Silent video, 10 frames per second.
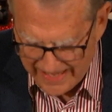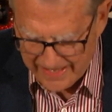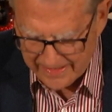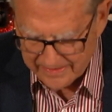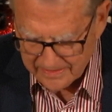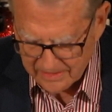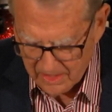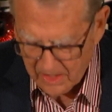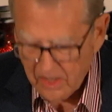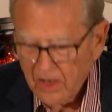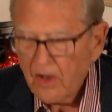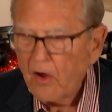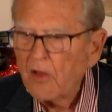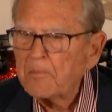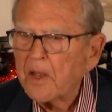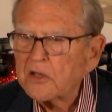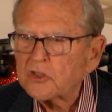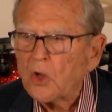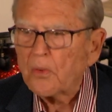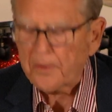hand on my
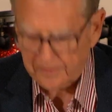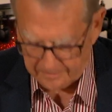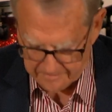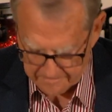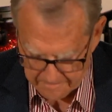shoulder.